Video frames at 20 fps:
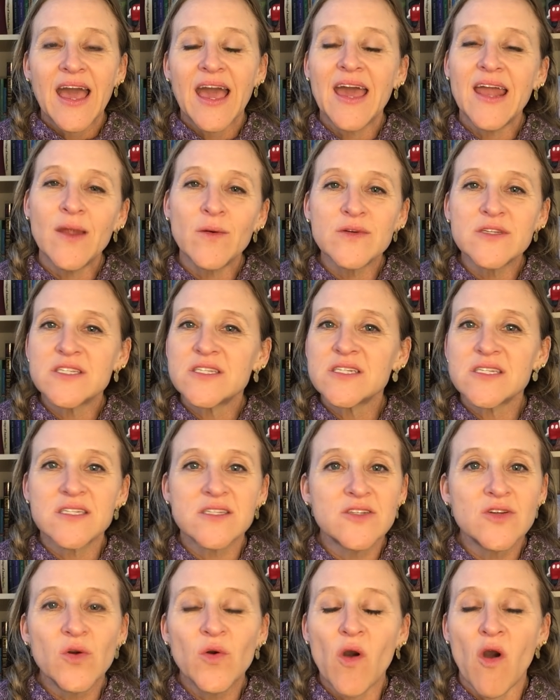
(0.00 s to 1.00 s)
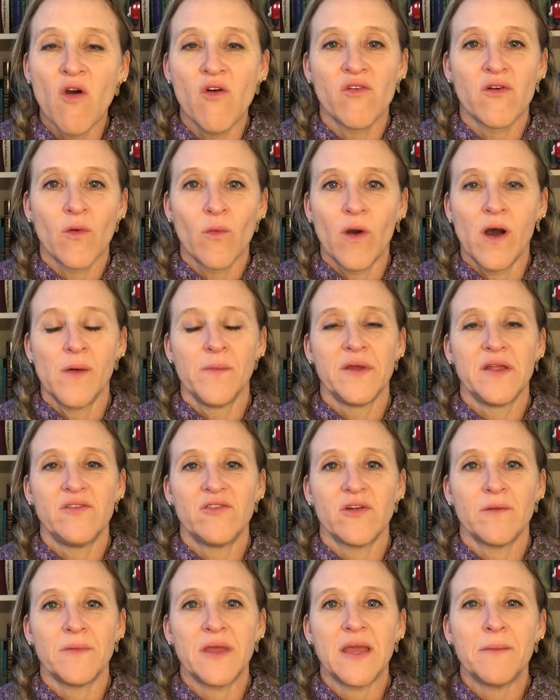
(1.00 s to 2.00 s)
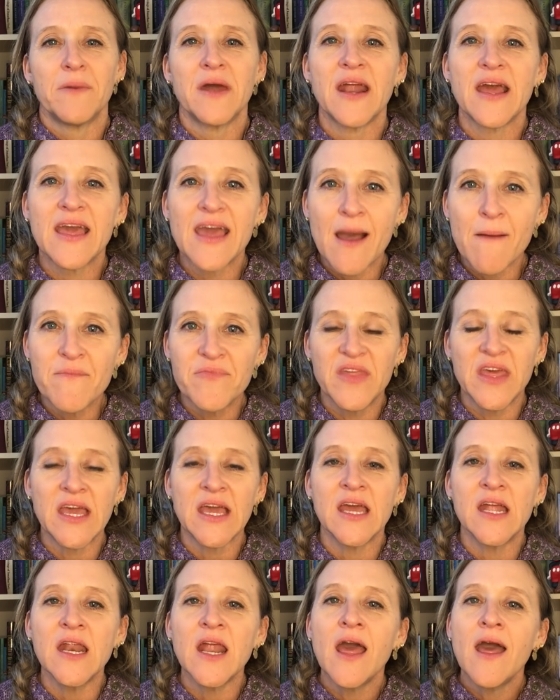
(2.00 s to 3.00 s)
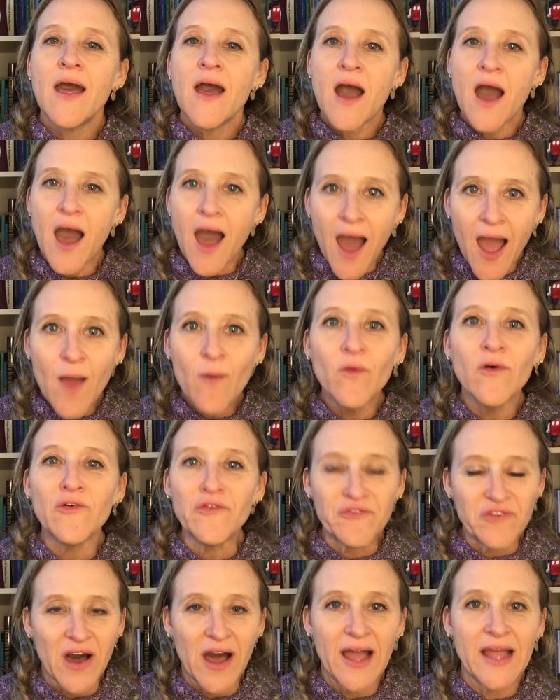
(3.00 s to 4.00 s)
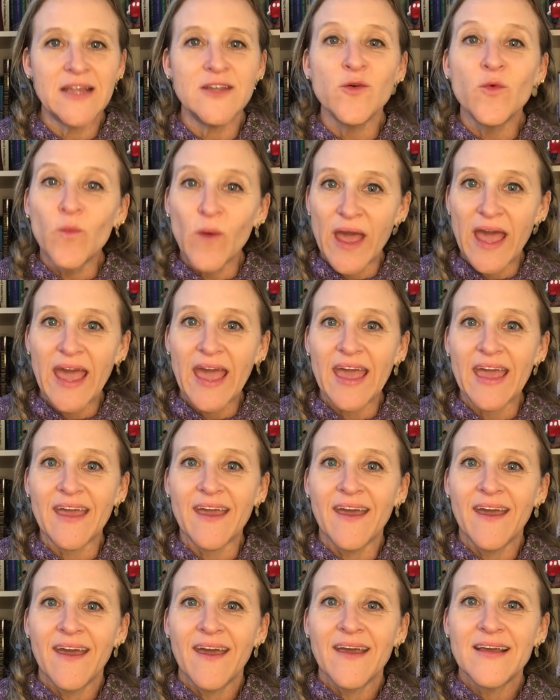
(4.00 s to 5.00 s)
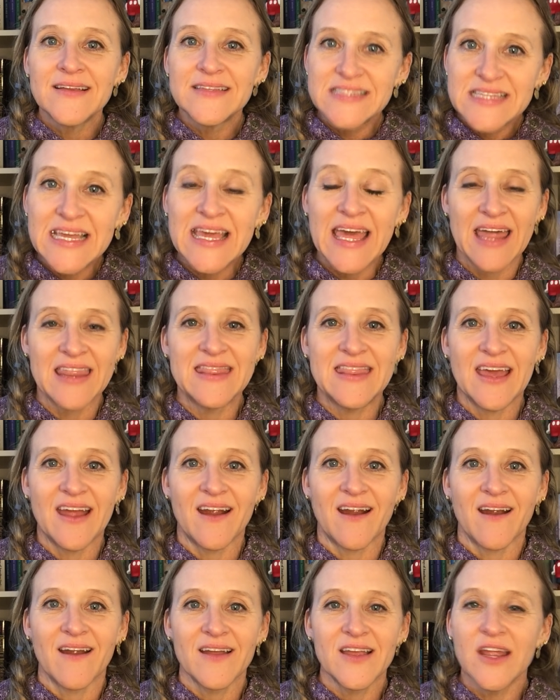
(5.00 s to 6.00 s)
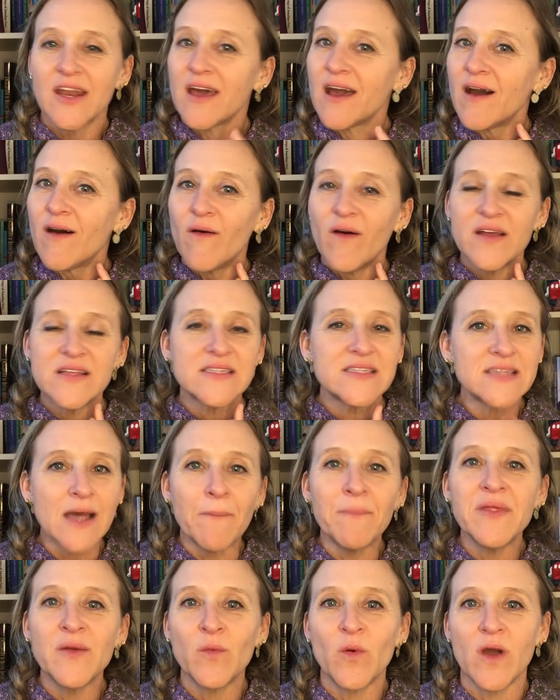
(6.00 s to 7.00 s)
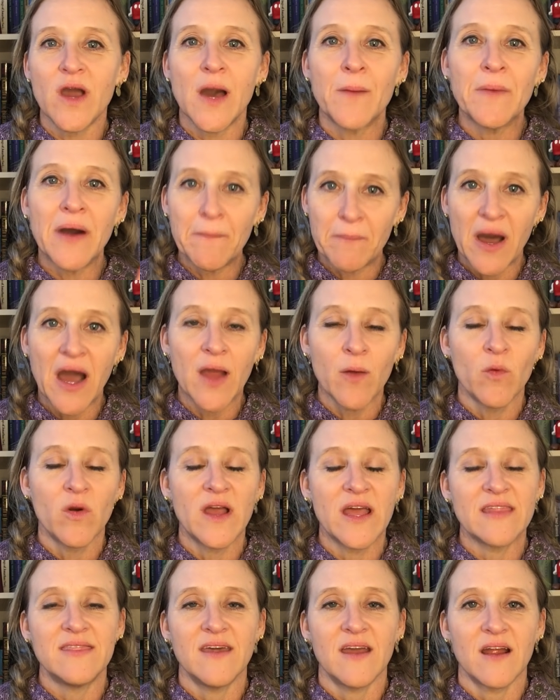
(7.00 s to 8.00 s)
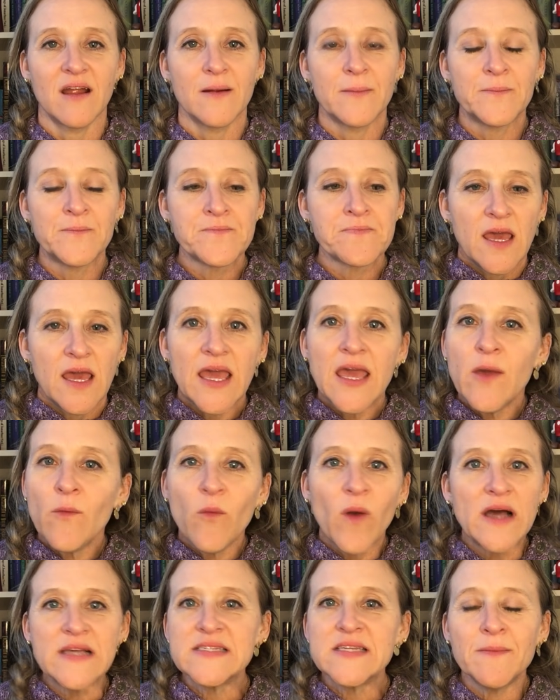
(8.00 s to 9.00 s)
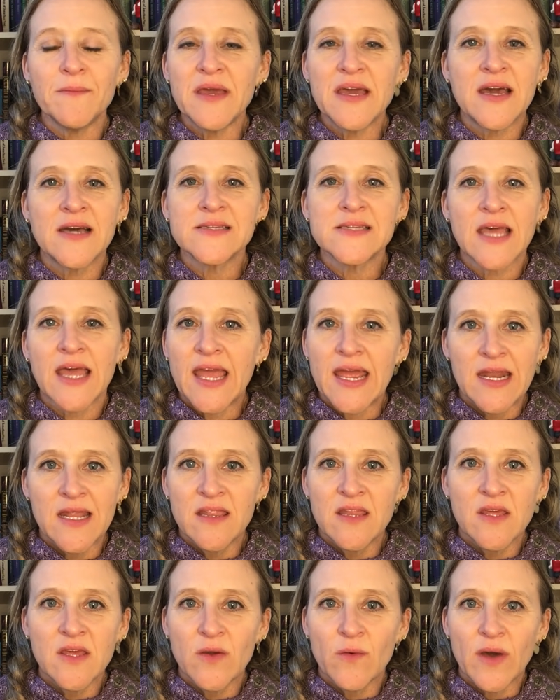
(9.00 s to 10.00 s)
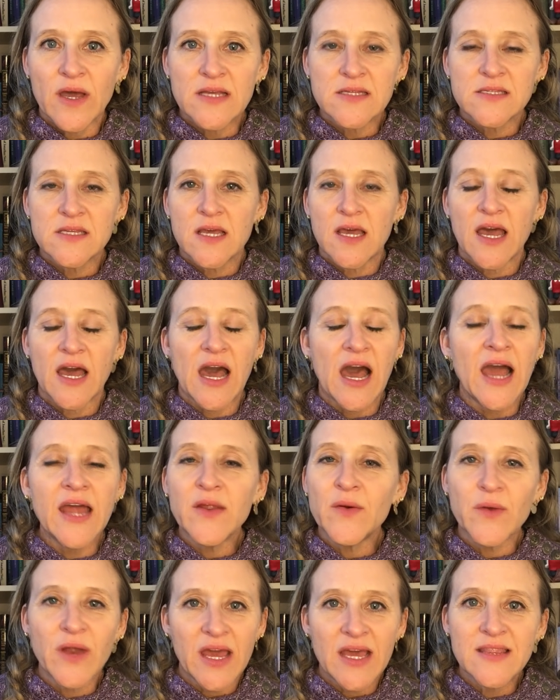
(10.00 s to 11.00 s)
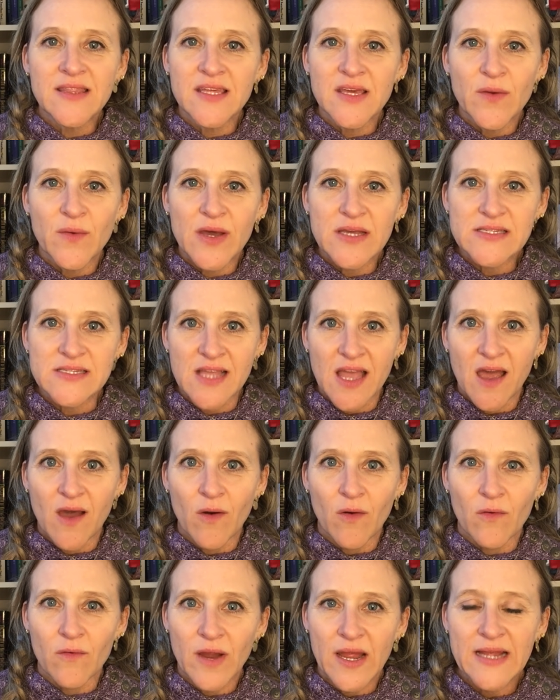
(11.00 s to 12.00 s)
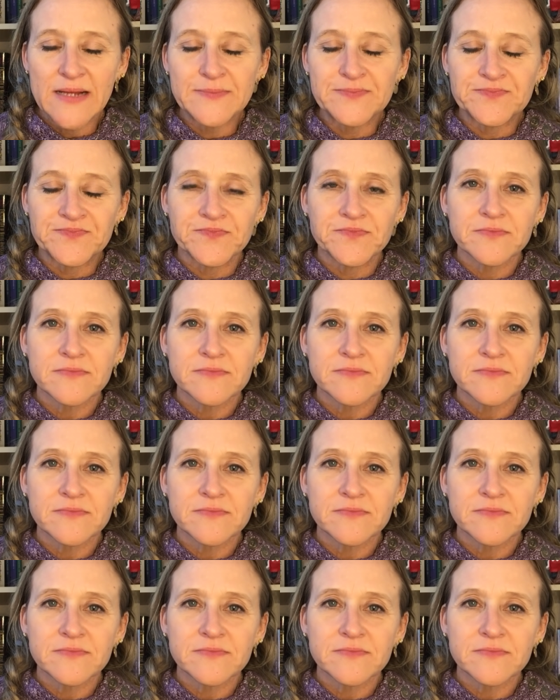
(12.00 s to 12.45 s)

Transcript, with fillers: And it was just too overwhelming for me. But I kept thinking, I will find a way to get there. You know, something will come up, I will get there. It wasn't because I hated the US. I don't hate the US now, right?